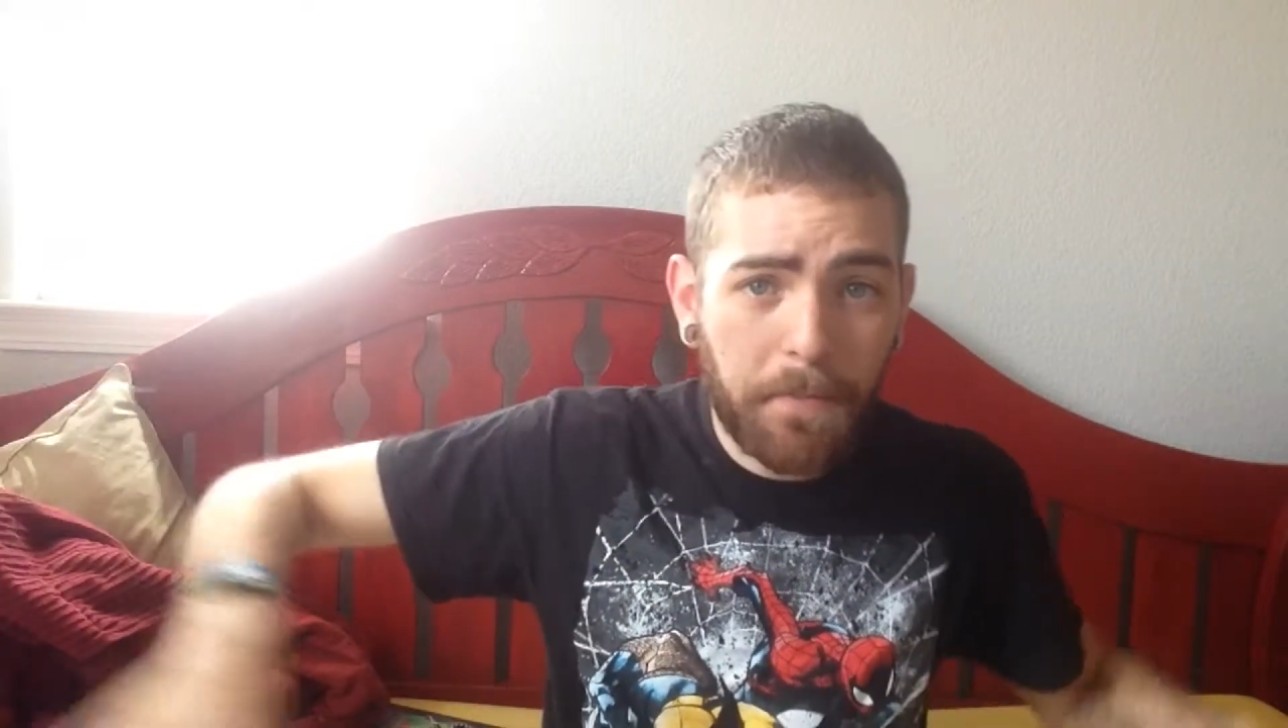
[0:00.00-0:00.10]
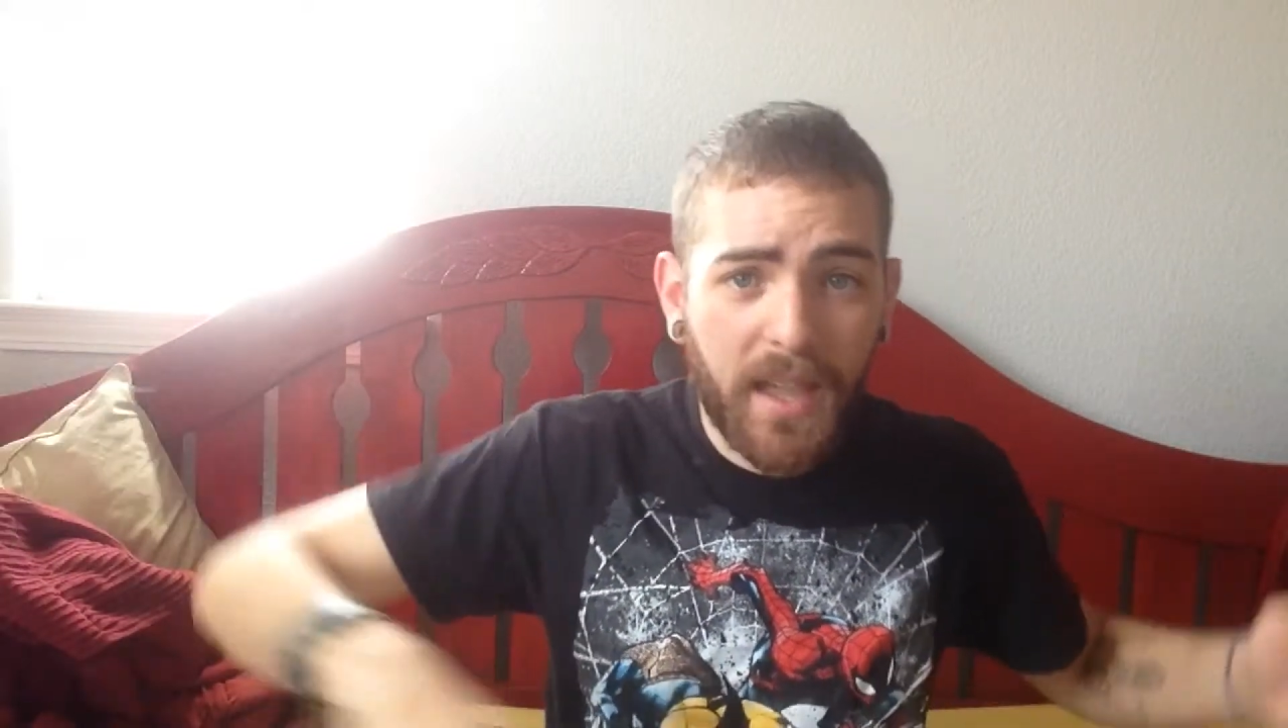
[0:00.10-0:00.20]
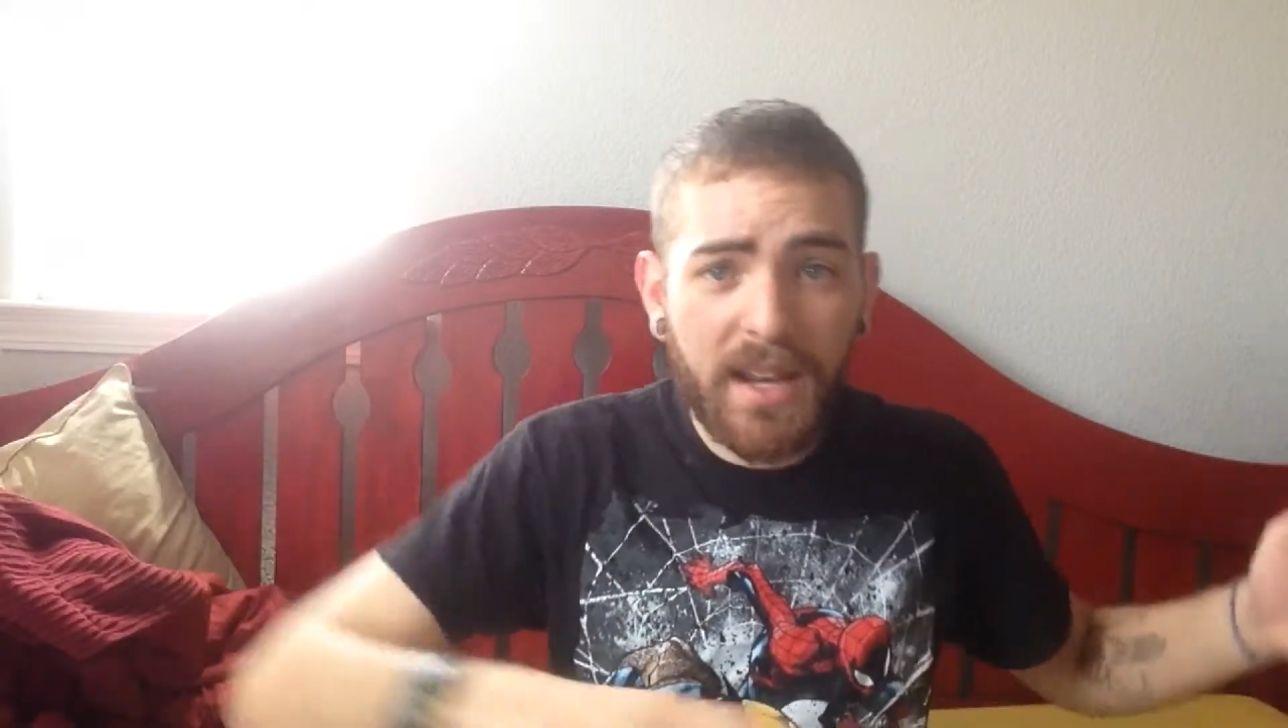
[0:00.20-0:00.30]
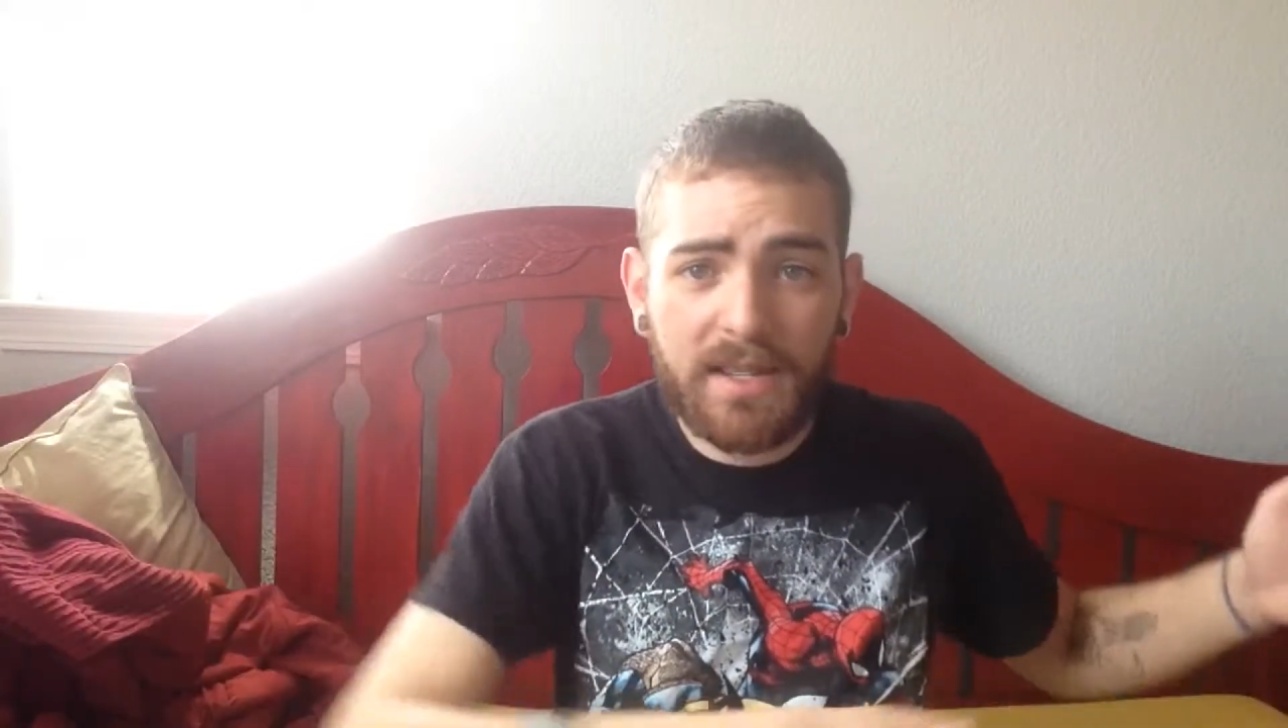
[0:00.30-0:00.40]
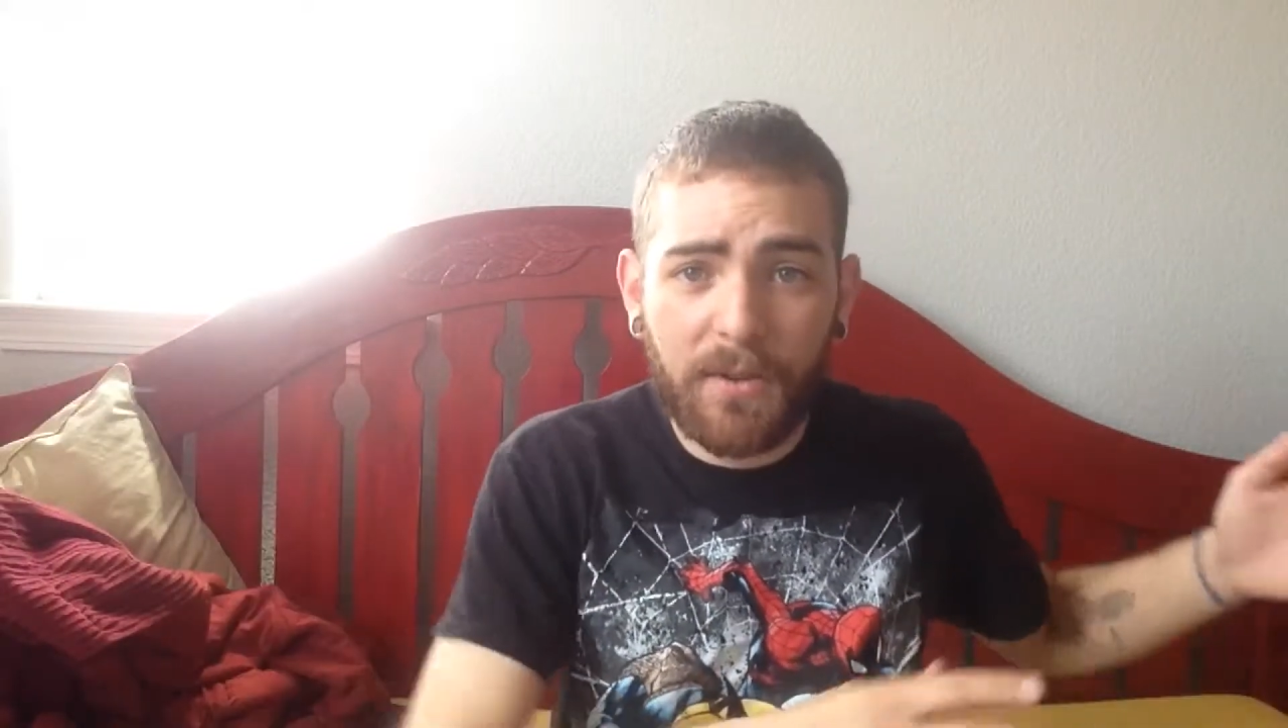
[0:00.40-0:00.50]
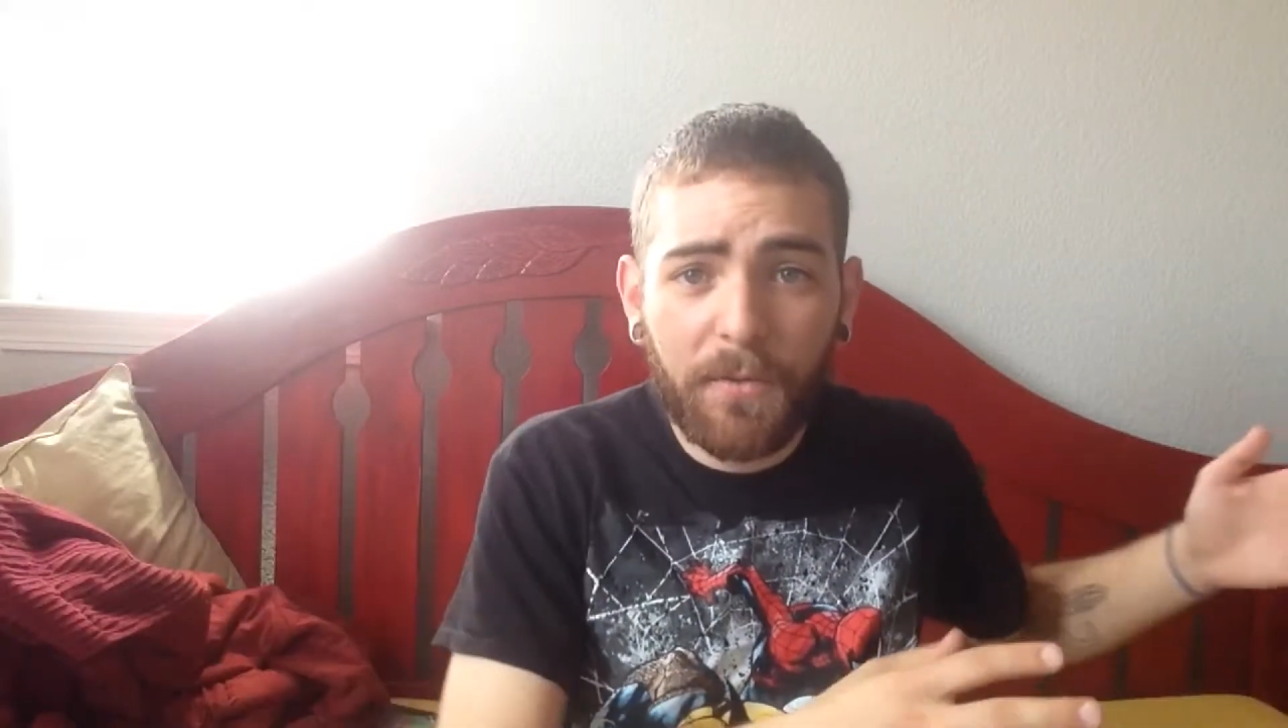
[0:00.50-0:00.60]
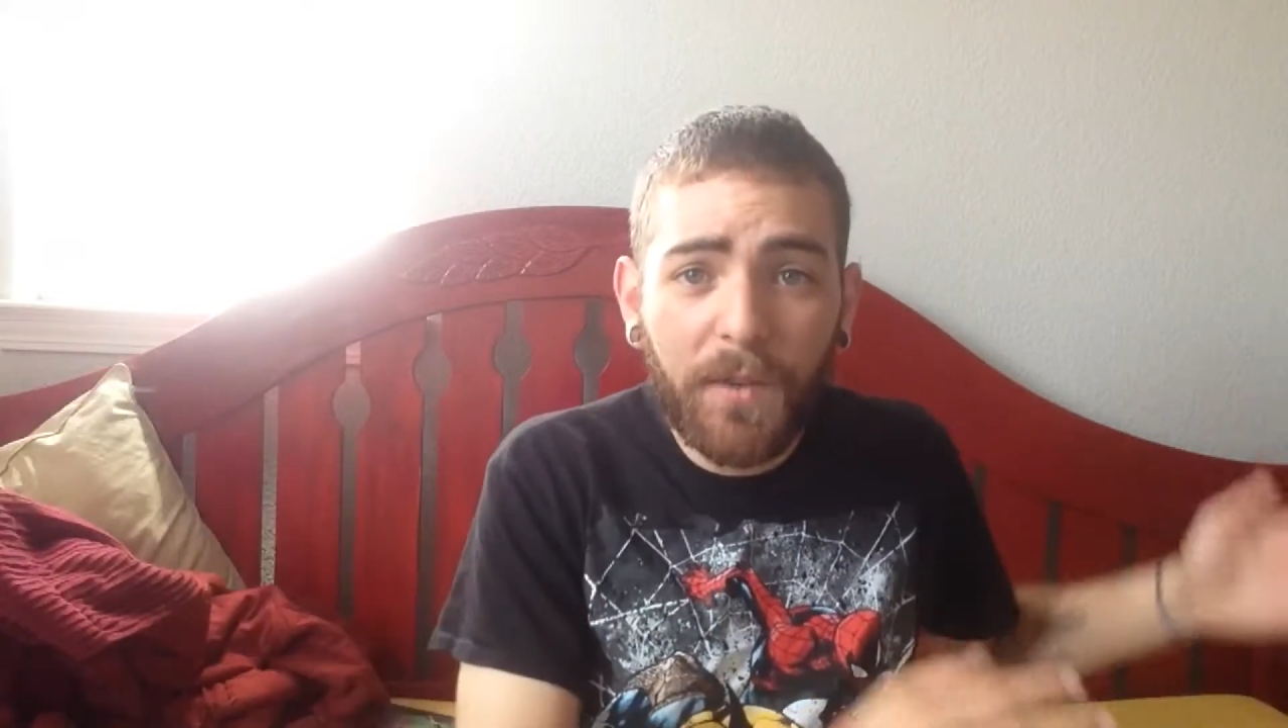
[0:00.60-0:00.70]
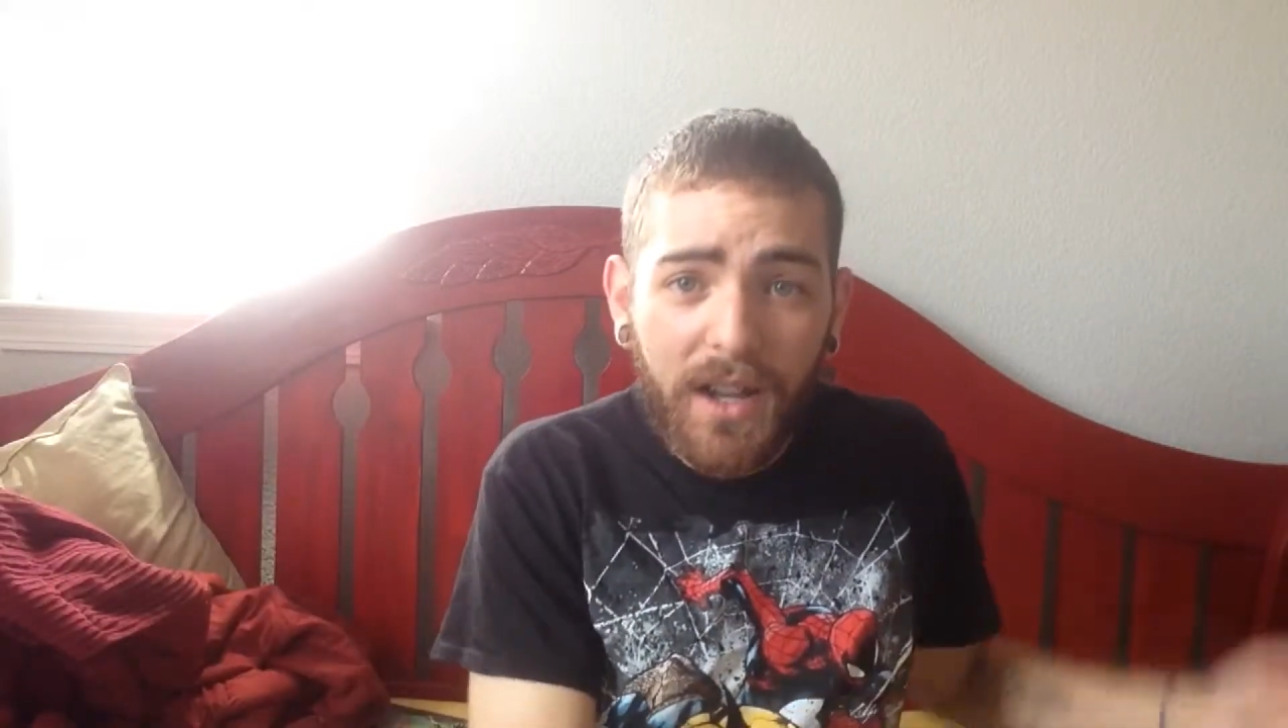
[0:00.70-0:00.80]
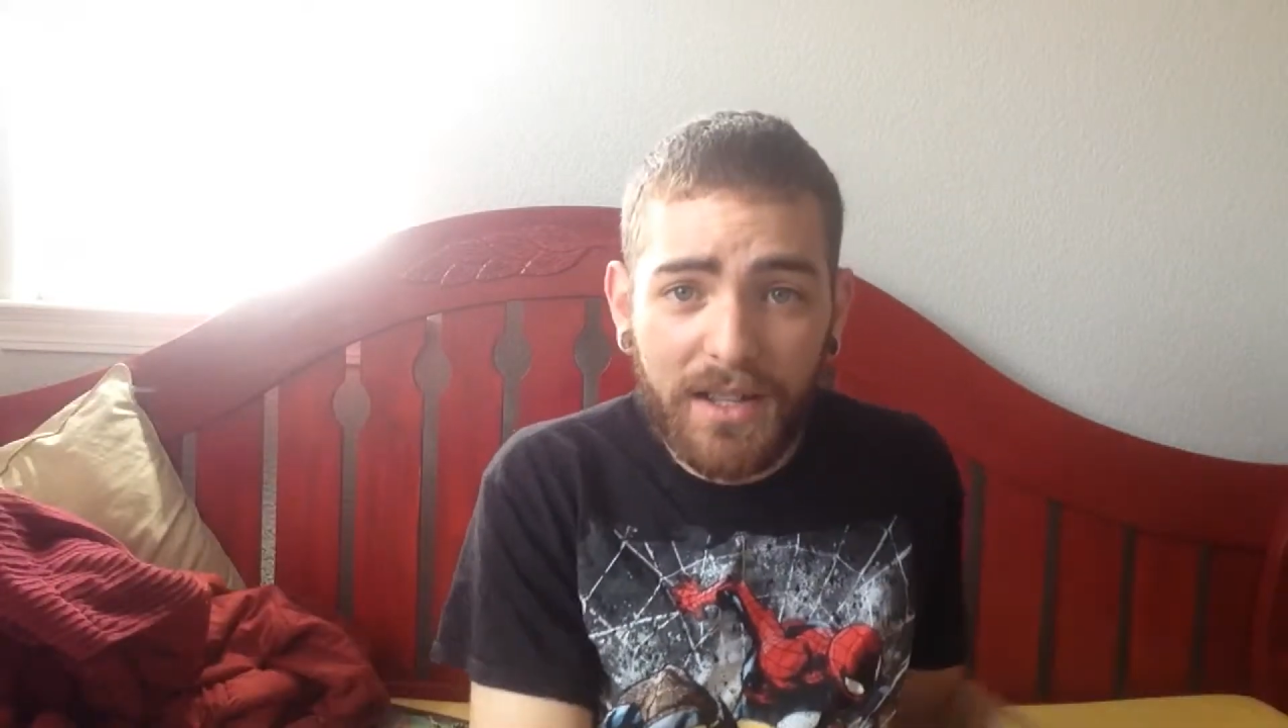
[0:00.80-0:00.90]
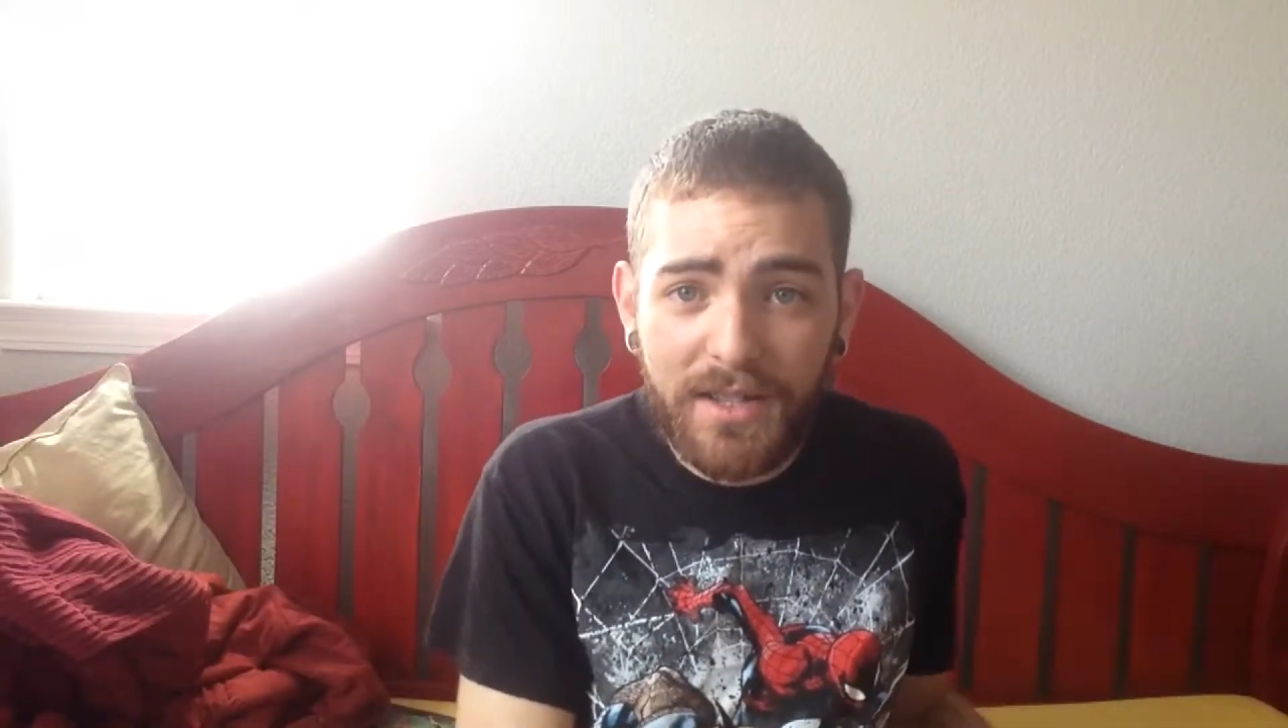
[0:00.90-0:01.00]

And he's a fucking